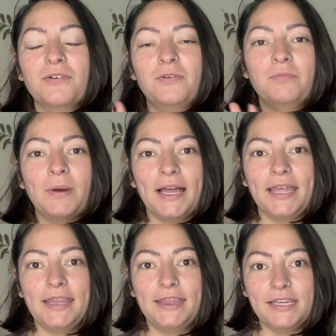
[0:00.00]

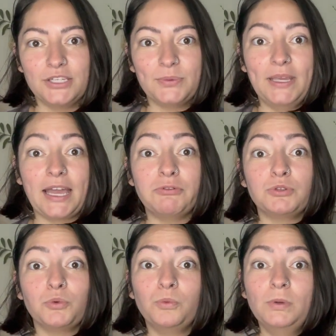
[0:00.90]
But this week I was
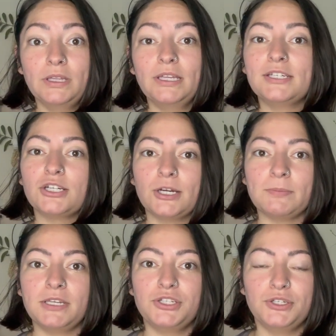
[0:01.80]
really
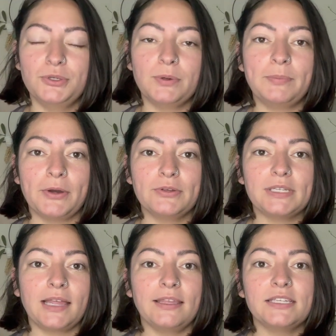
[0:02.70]
determined to post
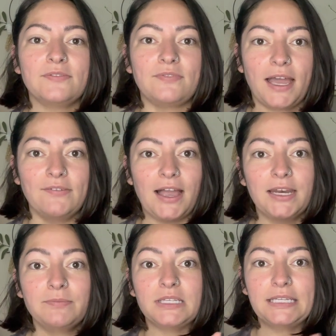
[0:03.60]
at least 5
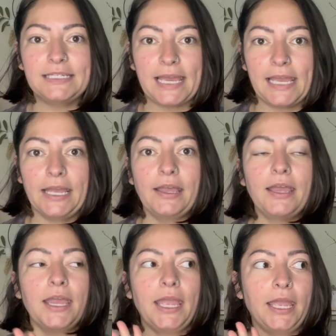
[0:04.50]
items a day,
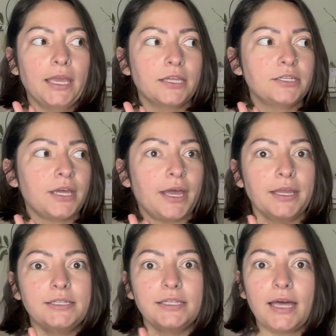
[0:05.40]
and I
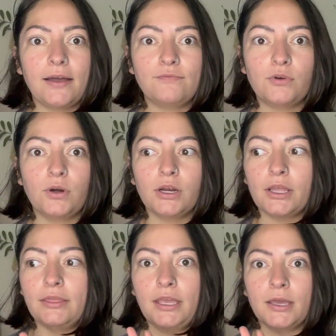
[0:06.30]
did that for
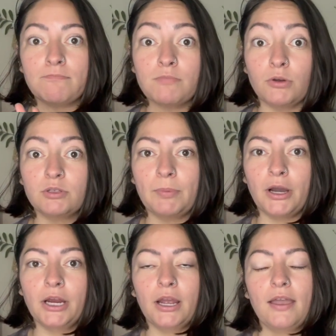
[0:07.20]
the most
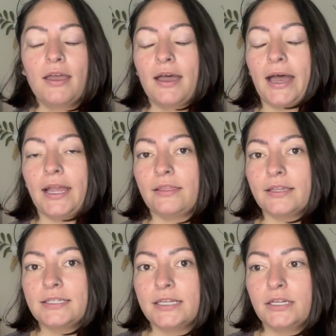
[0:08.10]
part. I
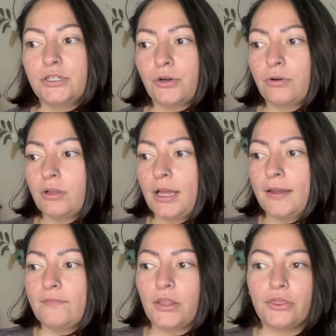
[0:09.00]
listed a total
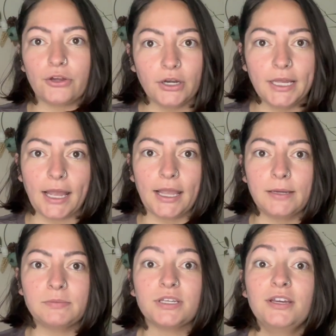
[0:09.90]
of 30
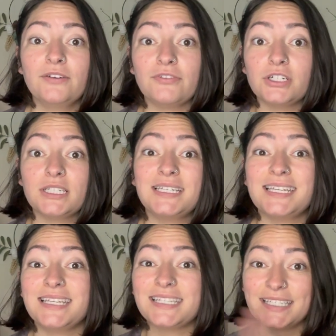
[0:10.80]
items versus
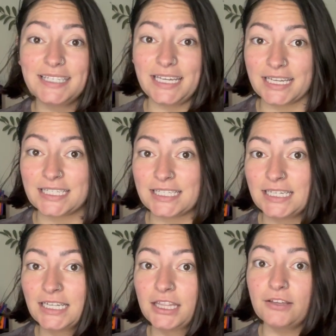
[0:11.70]
6
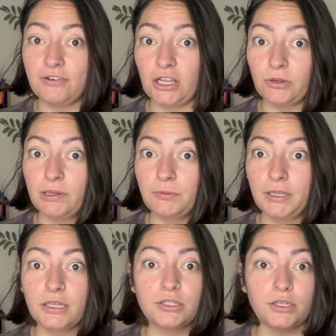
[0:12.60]
the following
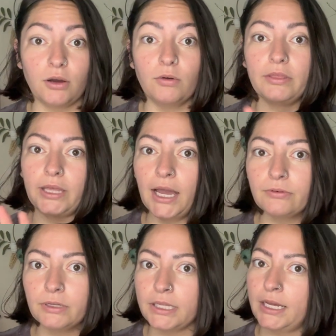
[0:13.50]
week. So that
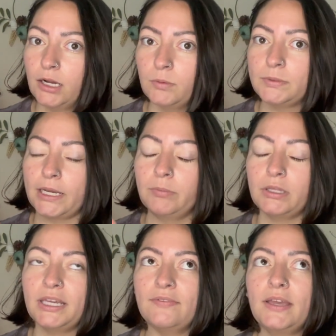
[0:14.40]
really helped. I
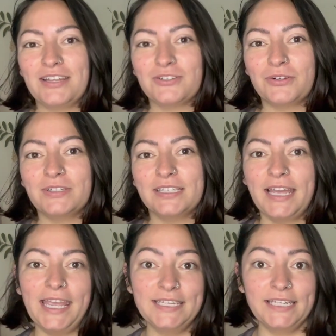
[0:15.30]
believe I sold
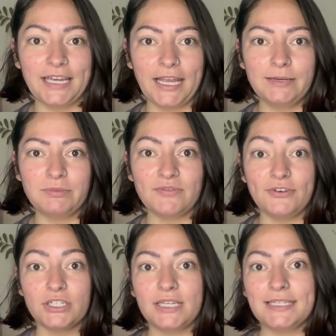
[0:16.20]
18 items
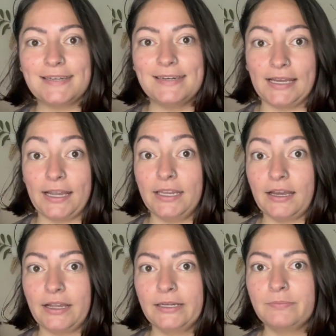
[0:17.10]
versus 9
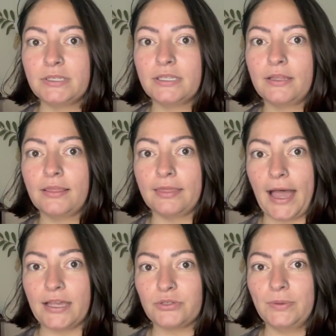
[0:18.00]
items
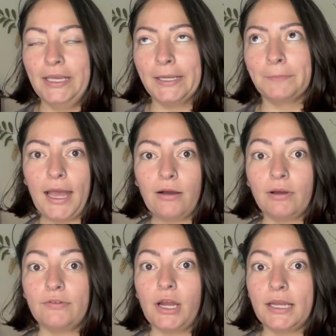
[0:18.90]
last week.
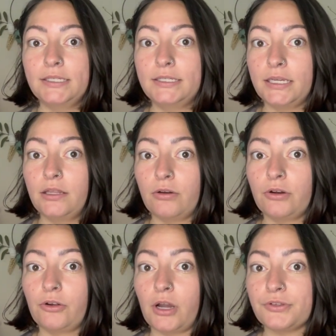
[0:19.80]
However, I did go to
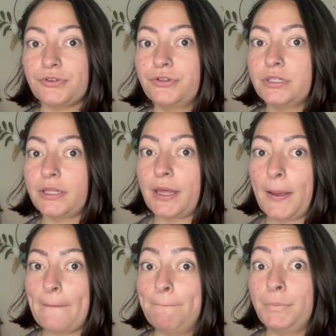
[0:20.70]
Crossroads to
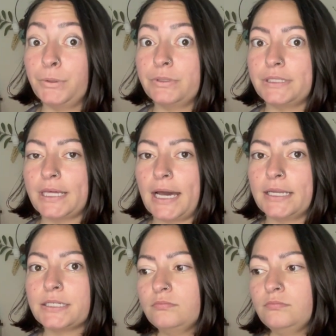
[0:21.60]
boost
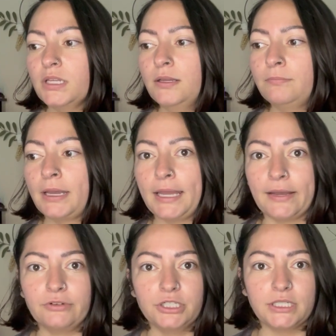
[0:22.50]
that. My
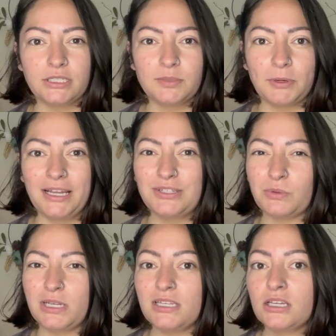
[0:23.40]
average sales price
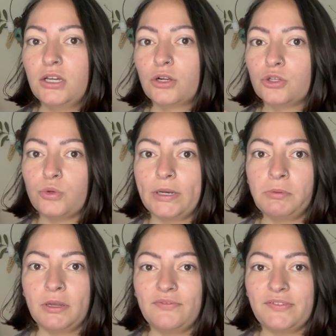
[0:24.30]
was
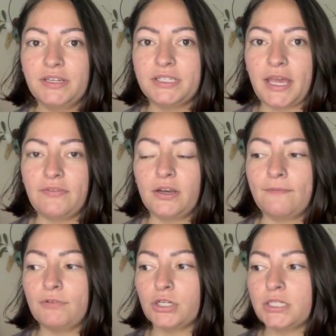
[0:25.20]
$21.57
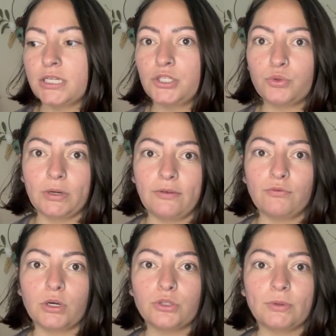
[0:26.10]
versus
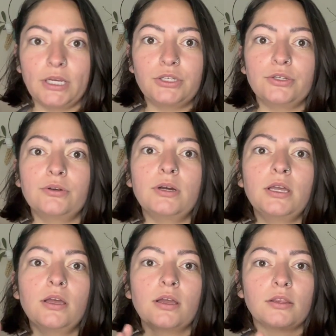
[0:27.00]
$24.22
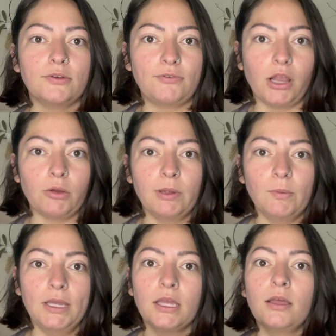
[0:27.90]
the following
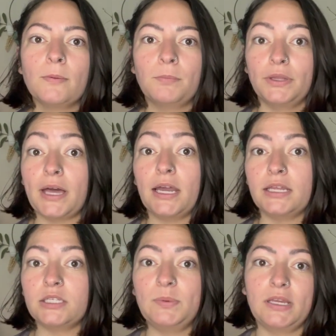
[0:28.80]
week, but that
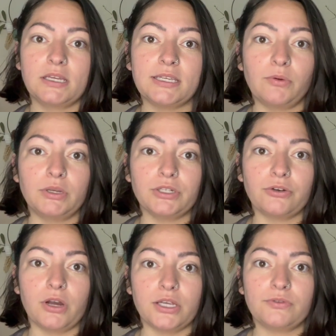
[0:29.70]
is because I went to
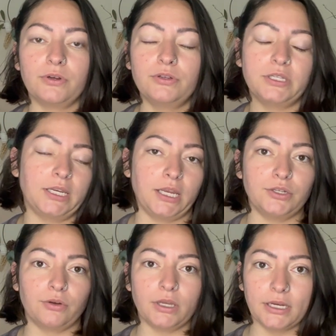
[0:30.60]
Crossroads and I
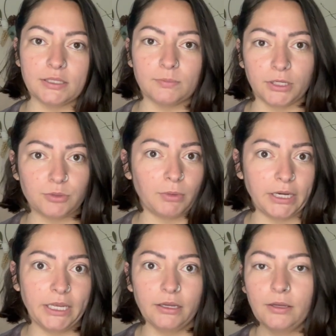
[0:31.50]
don't get as much
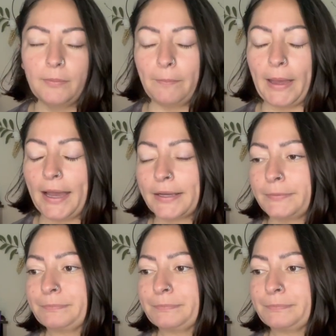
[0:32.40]
money back.